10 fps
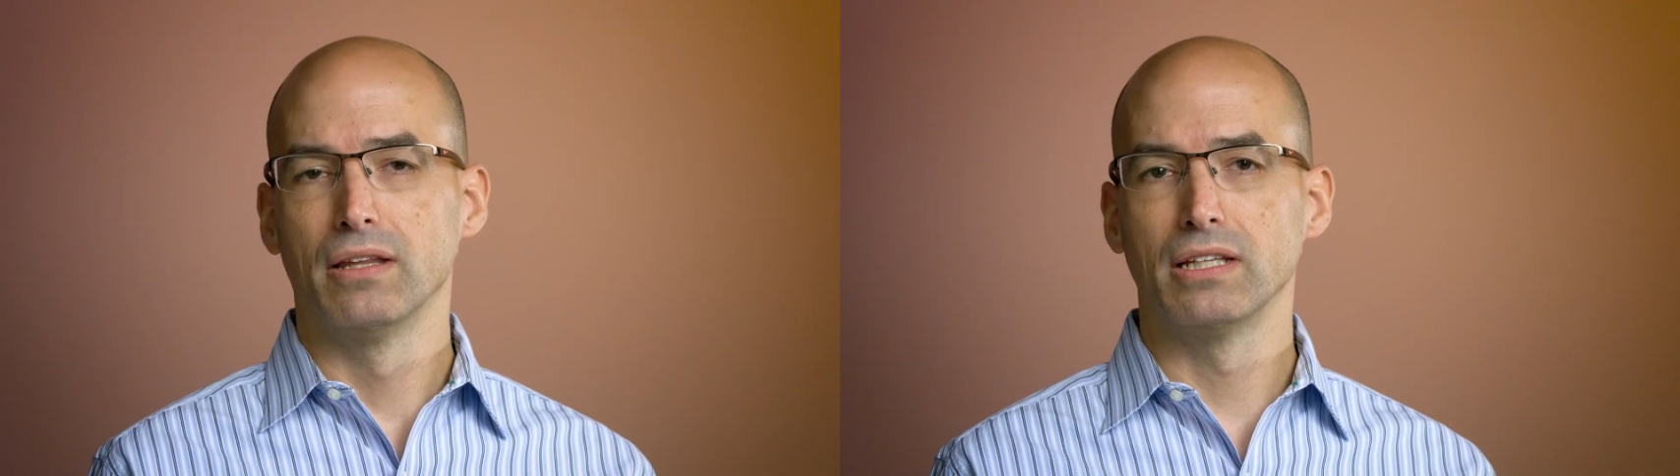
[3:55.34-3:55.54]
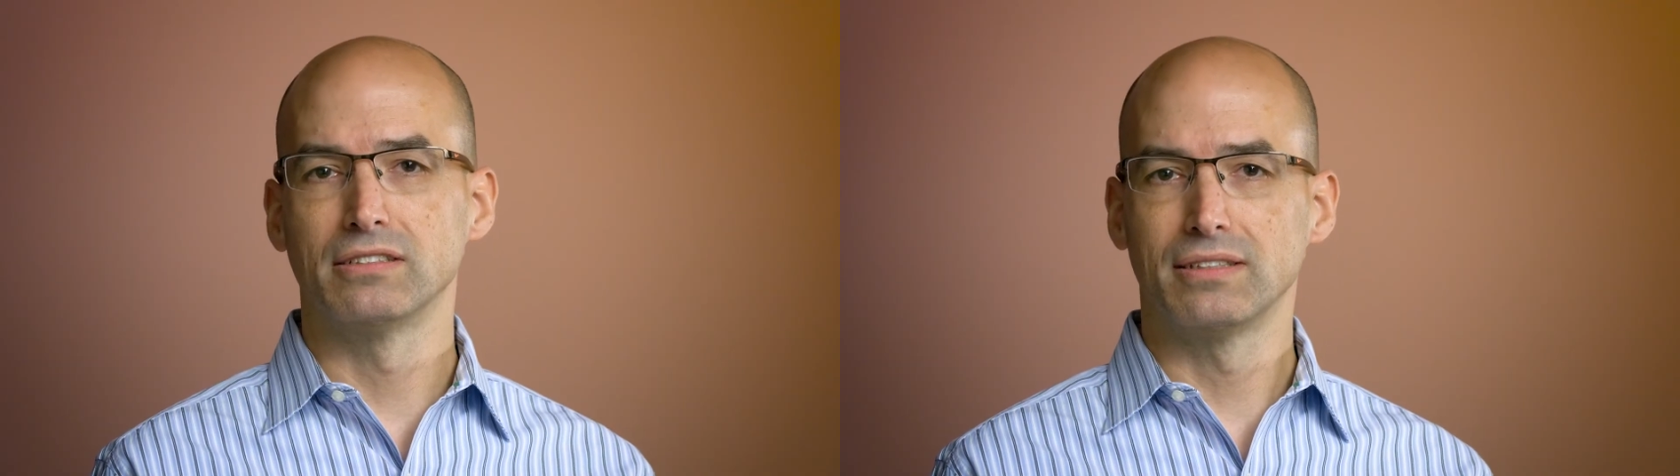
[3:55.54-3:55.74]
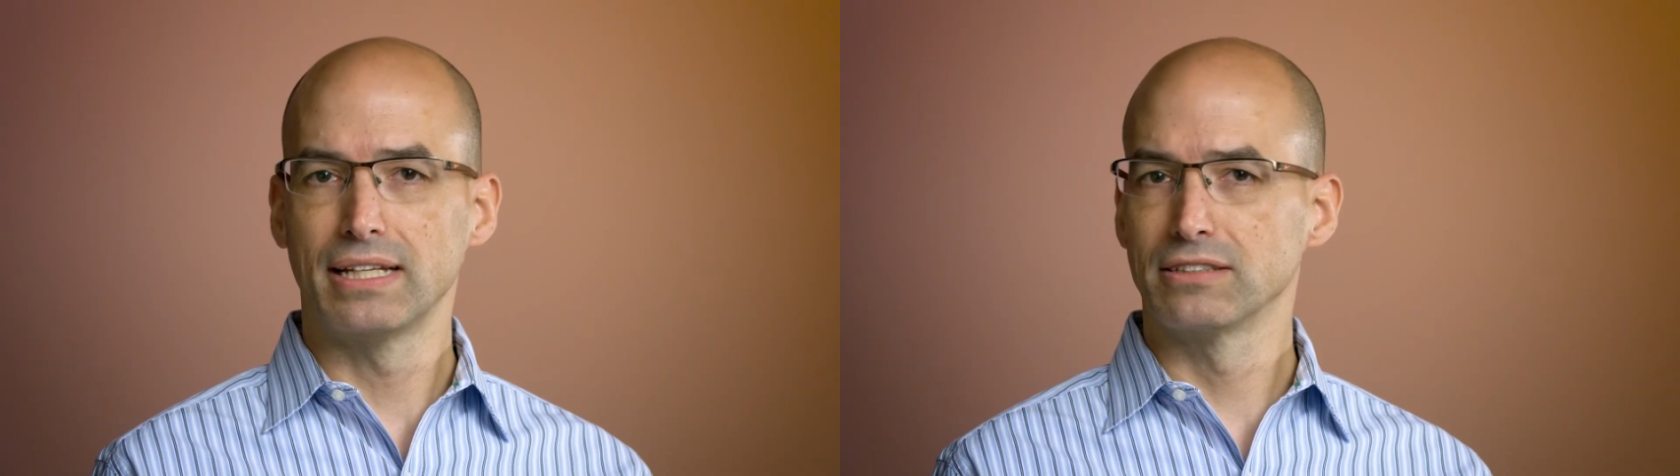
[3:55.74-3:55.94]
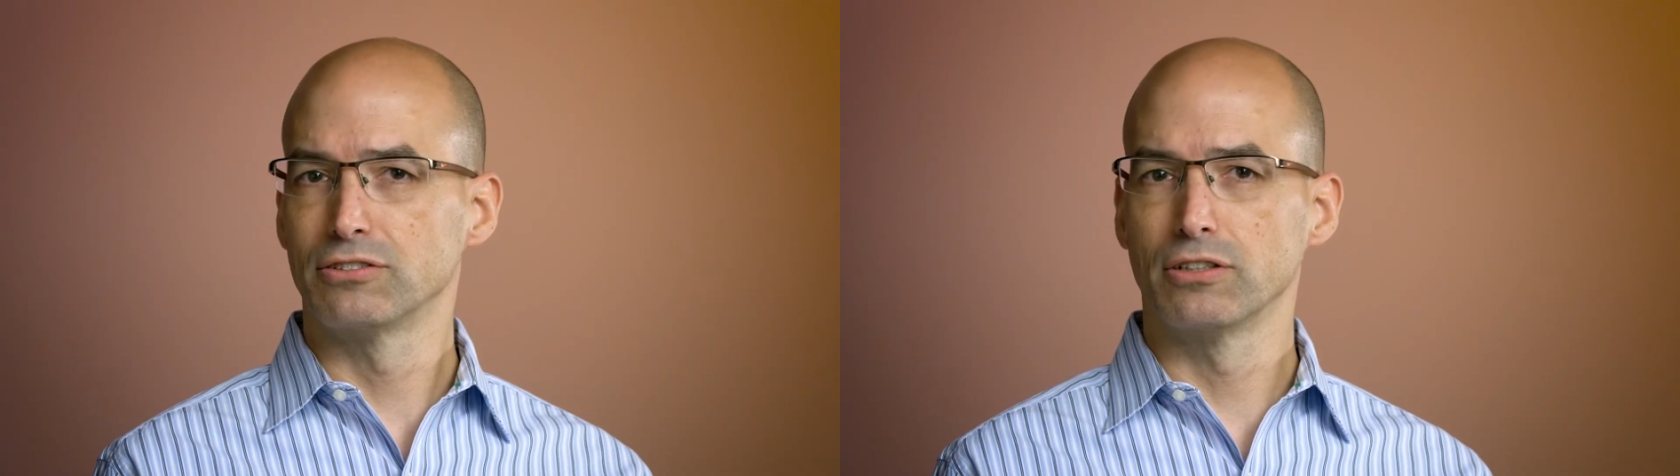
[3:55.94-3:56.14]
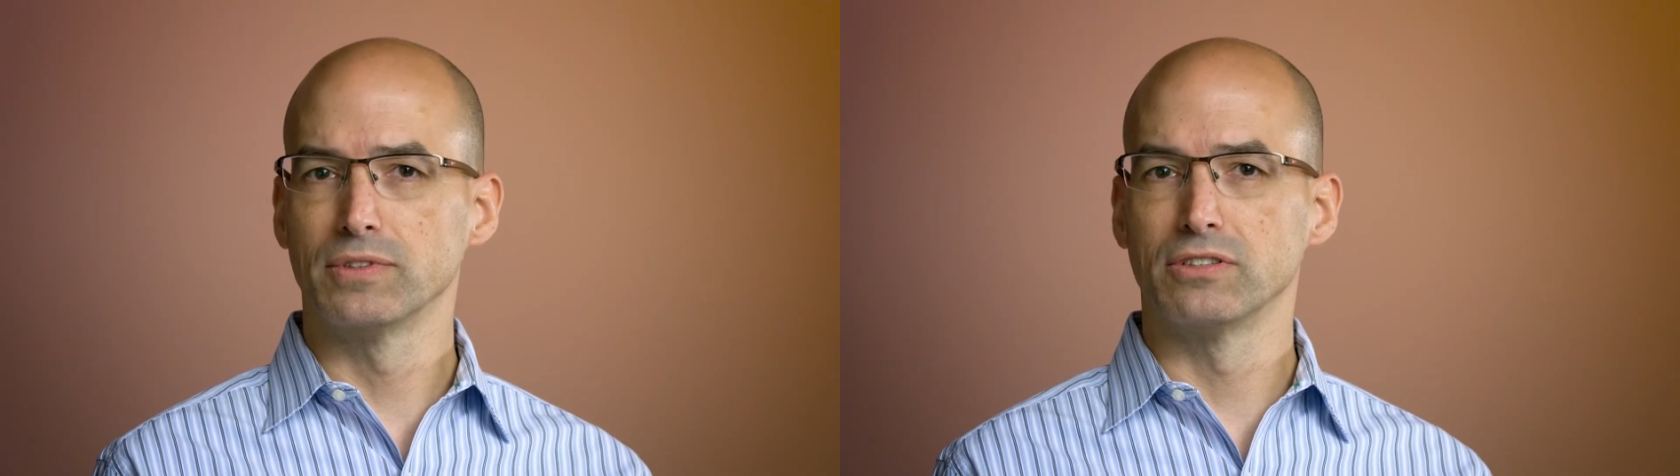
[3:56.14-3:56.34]
The aesthetics
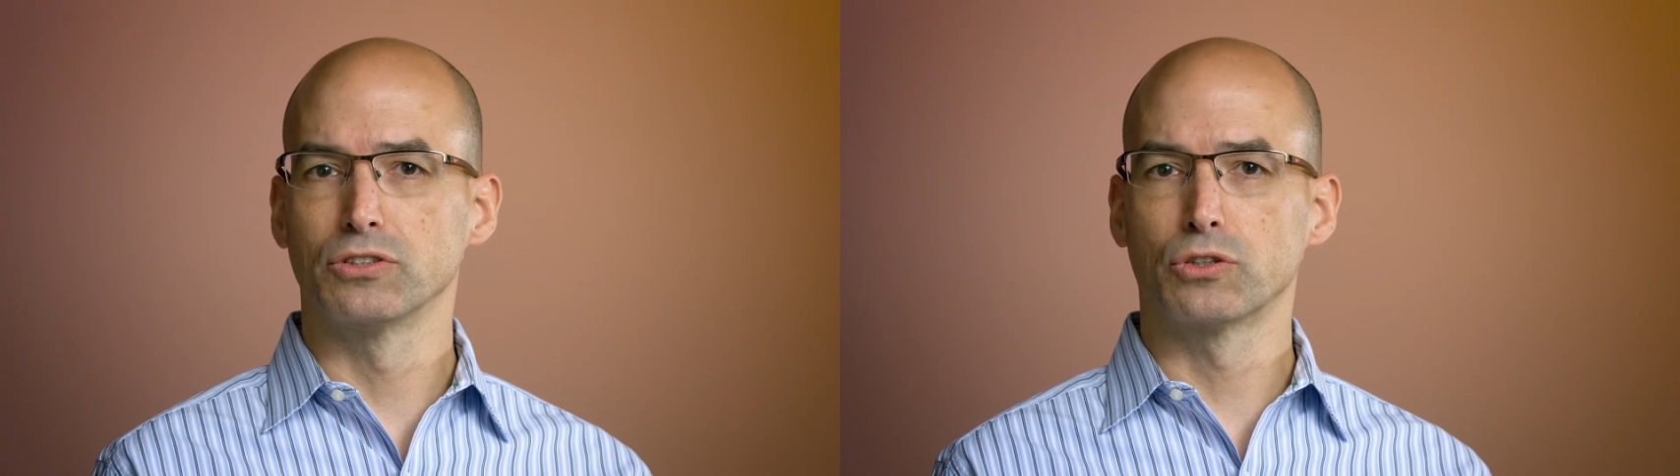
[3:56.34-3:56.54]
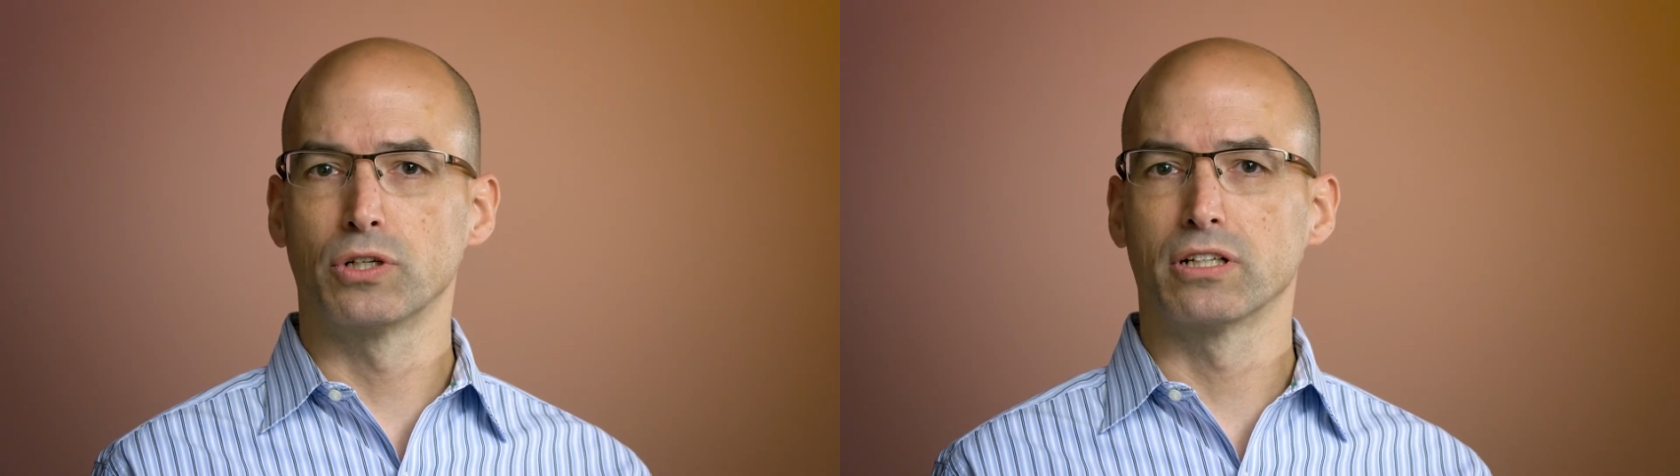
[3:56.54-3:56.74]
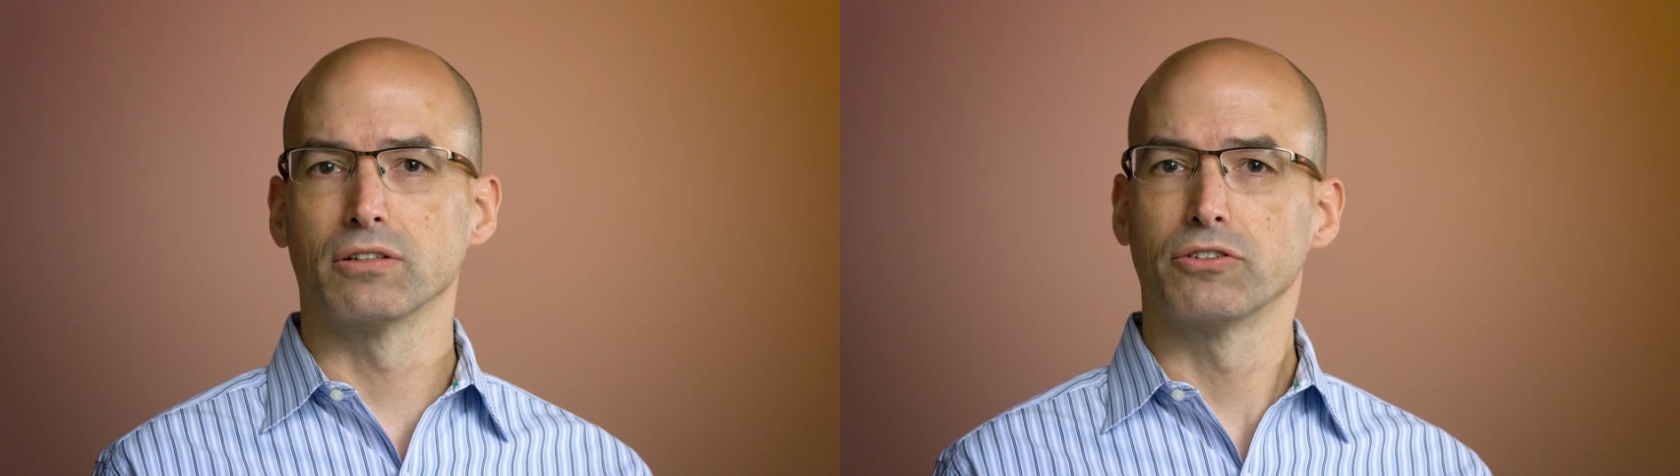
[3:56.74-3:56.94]
service is critical,